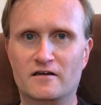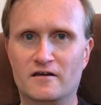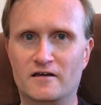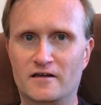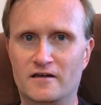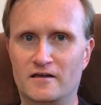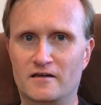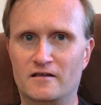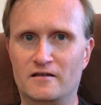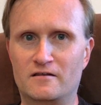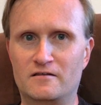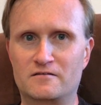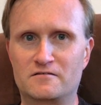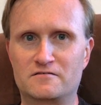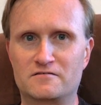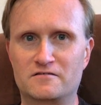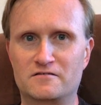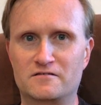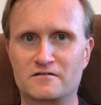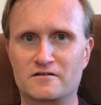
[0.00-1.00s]

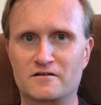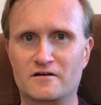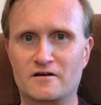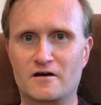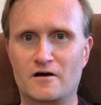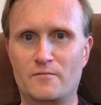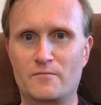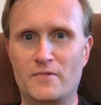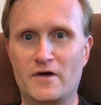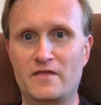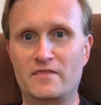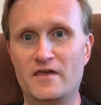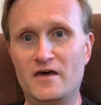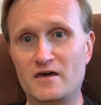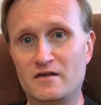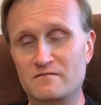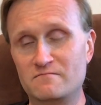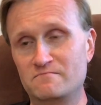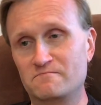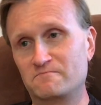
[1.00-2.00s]
and um, and
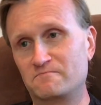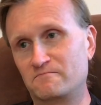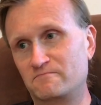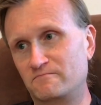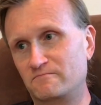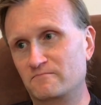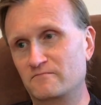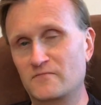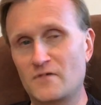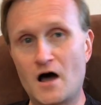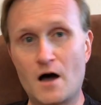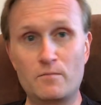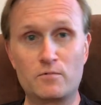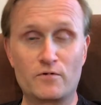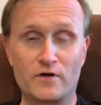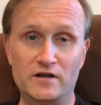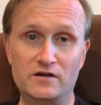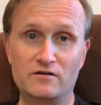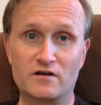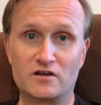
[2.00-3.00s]
then
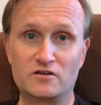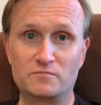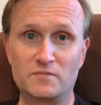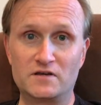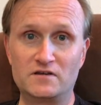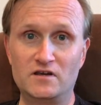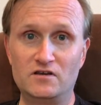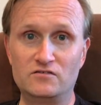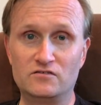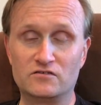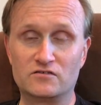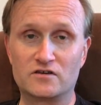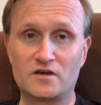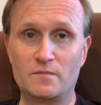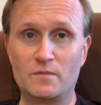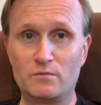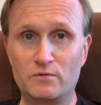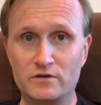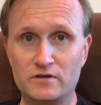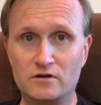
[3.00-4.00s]
upgrade your expectations.
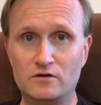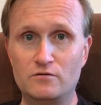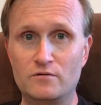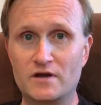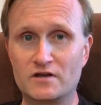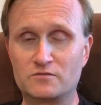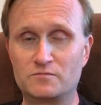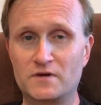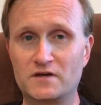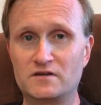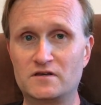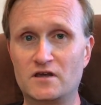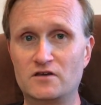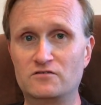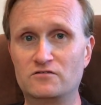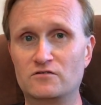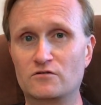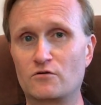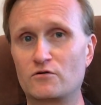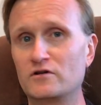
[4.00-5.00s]
Come up with a new
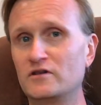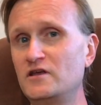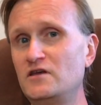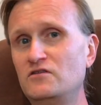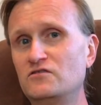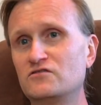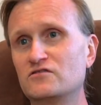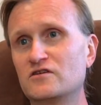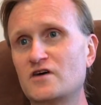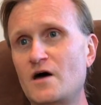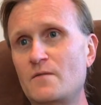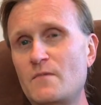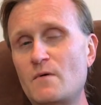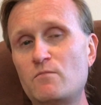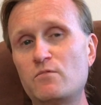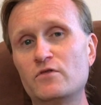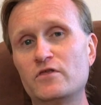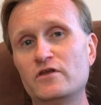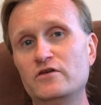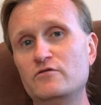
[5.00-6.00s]
expectation, or at least come
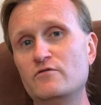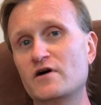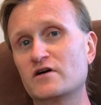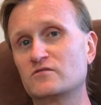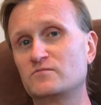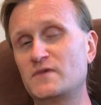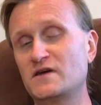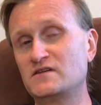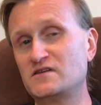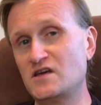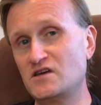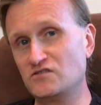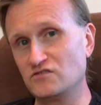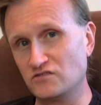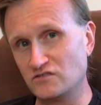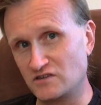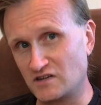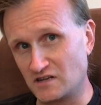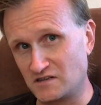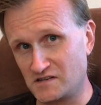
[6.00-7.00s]
up with a new
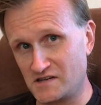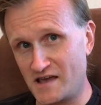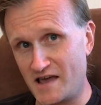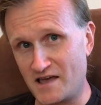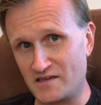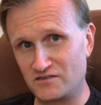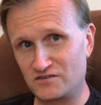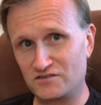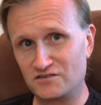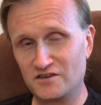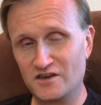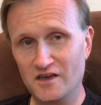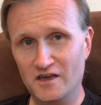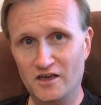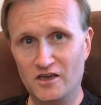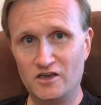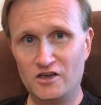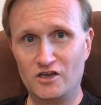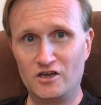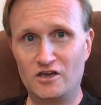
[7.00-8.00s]
expectation to test.
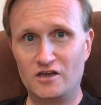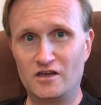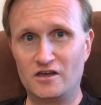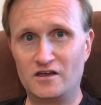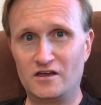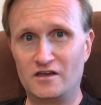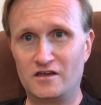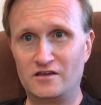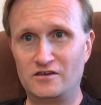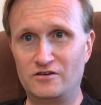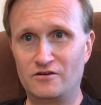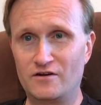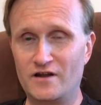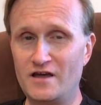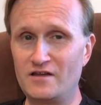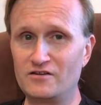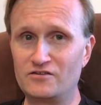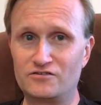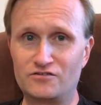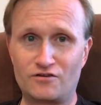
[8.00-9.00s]
You're
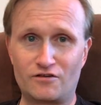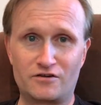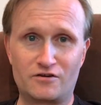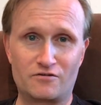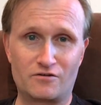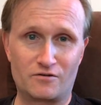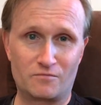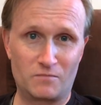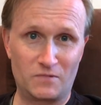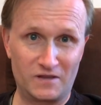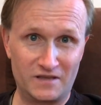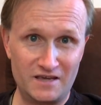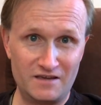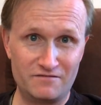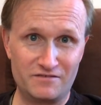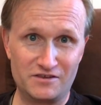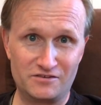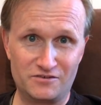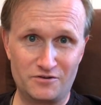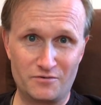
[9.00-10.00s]
not necessarily going to
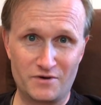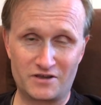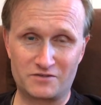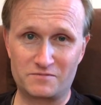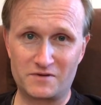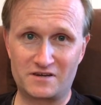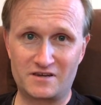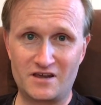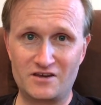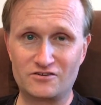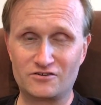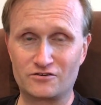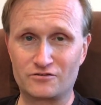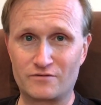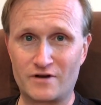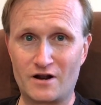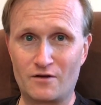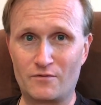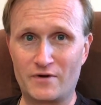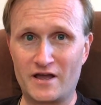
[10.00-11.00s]
believe these new expectations
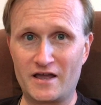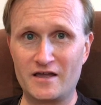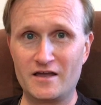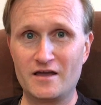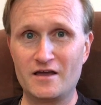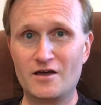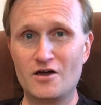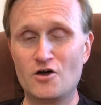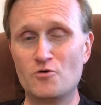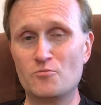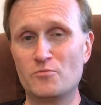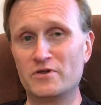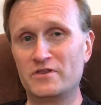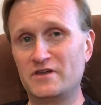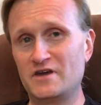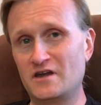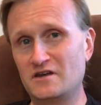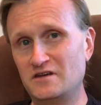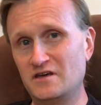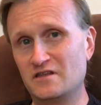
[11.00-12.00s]
right away, but
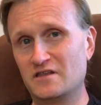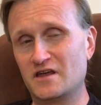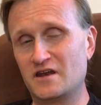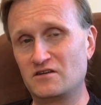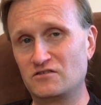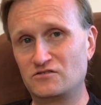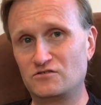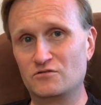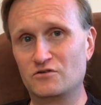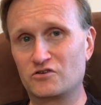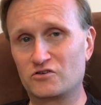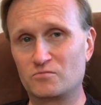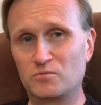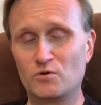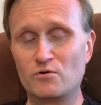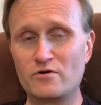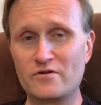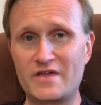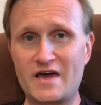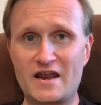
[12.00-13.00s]
the idea then is to
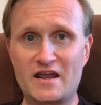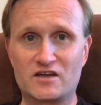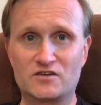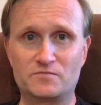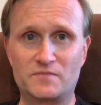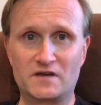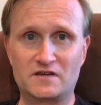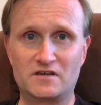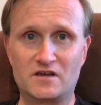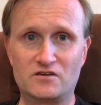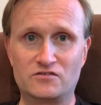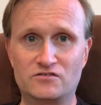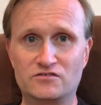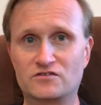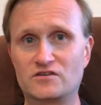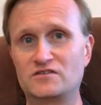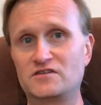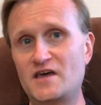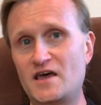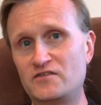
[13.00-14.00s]
explore that expectation,
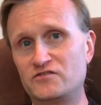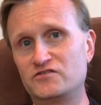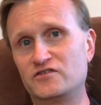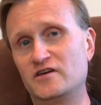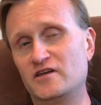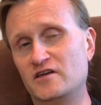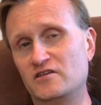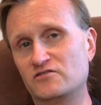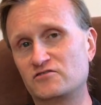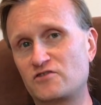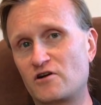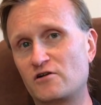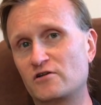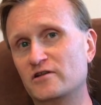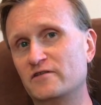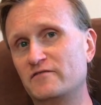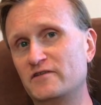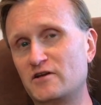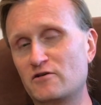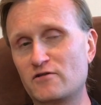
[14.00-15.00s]
to test it, and start
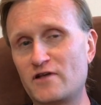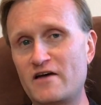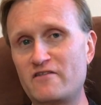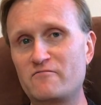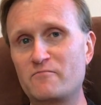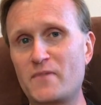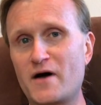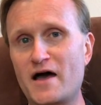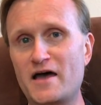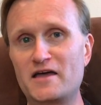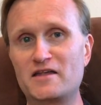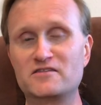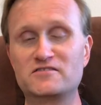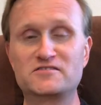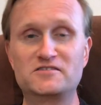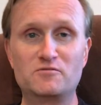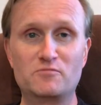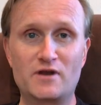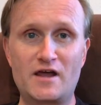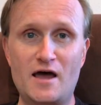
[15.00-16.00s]
living your life by it and
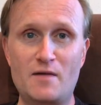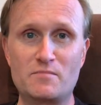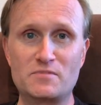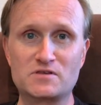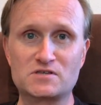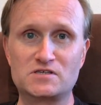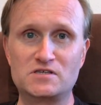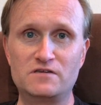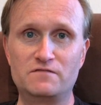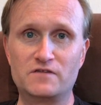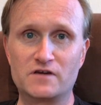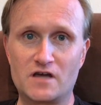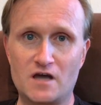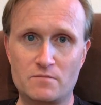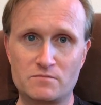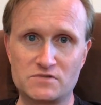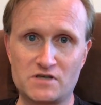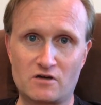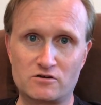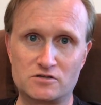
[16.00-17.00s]
see what happens. See if it
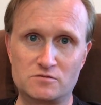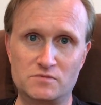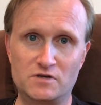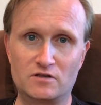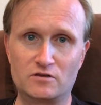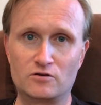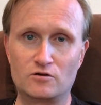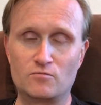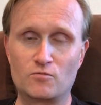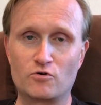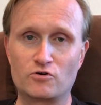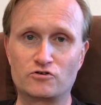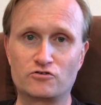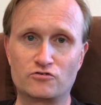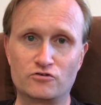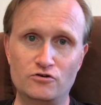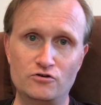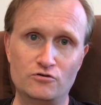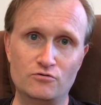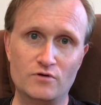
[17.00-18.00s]
comes out to be a little more
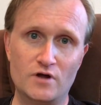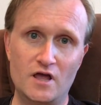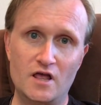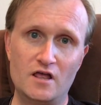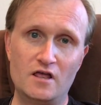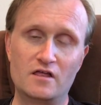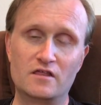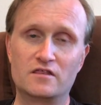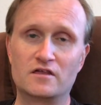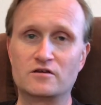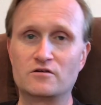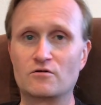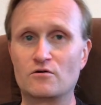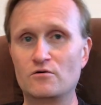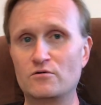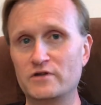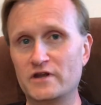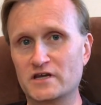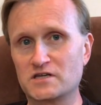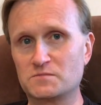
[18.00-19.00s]
true than your
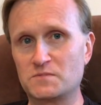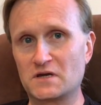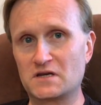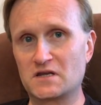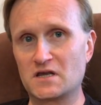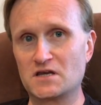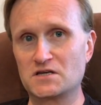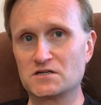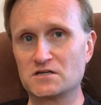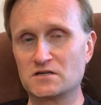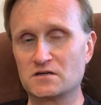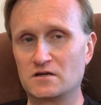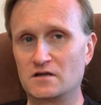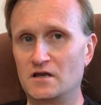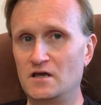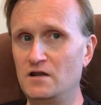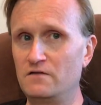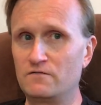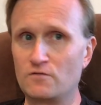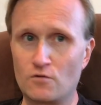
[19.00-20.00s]
old expectation.
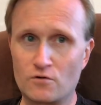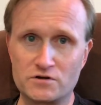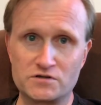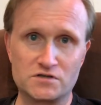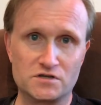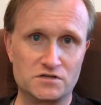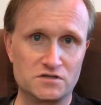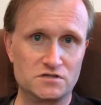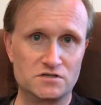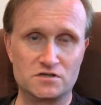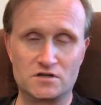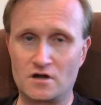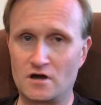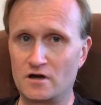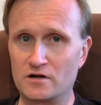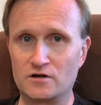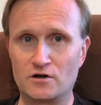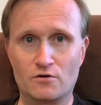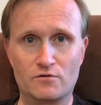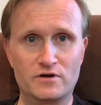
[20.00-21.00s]
And of course, this is an
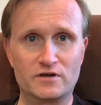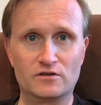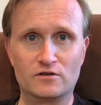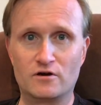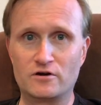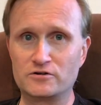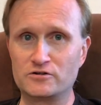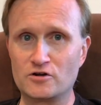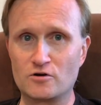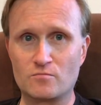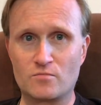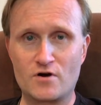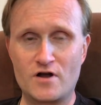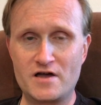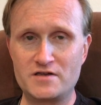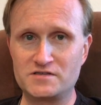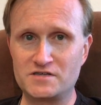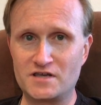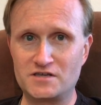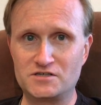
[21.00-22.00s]
ongoing long-term
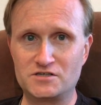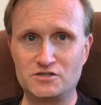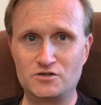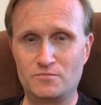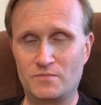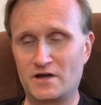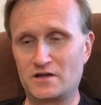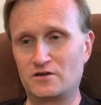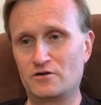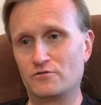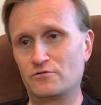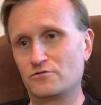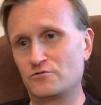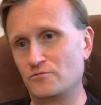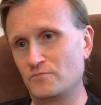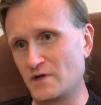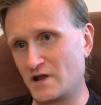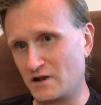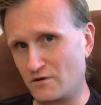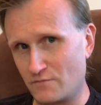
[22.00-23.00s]
process. You might go
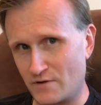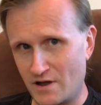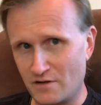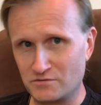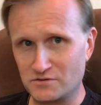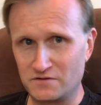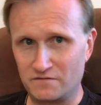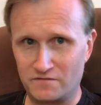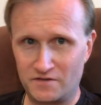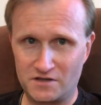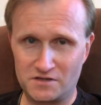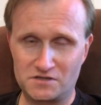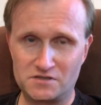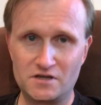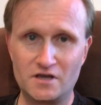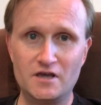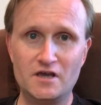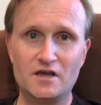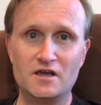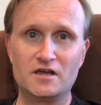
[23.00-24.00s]
through many rounds of
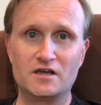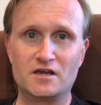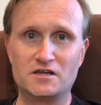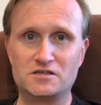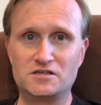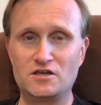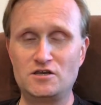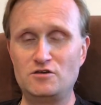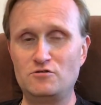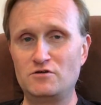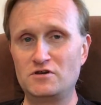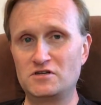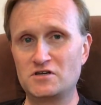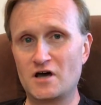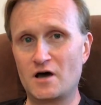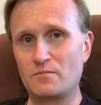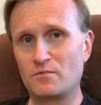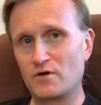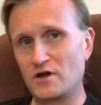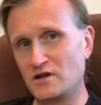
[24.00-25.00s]
this, continuing
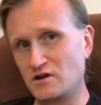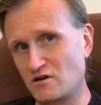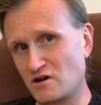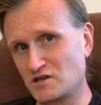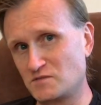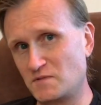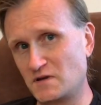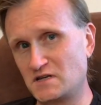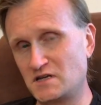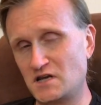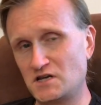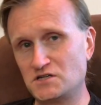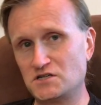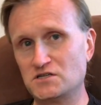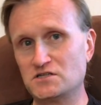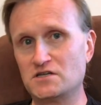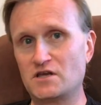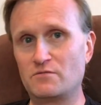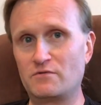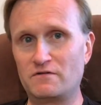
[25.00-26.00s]
to upgrade your
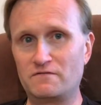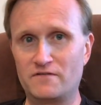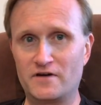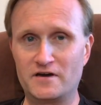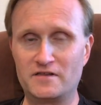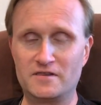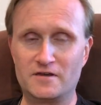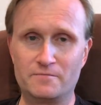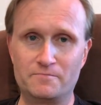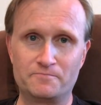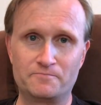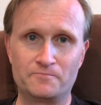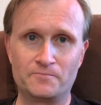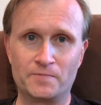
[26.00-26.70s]
expectations and refine them.